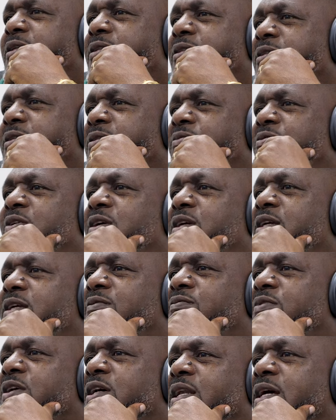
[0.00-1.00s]

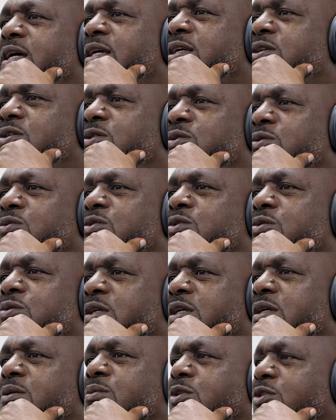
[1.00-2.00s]
he felt like you
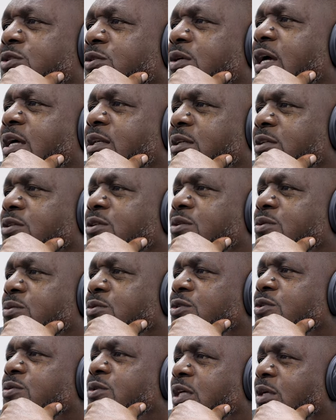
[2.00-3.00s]
did what you had to
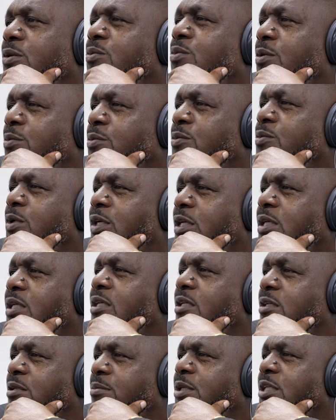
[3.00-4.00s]
do. Yeah. You did what
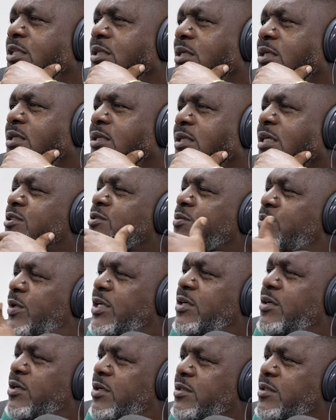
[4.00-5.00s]
needed to be done. That's right. The way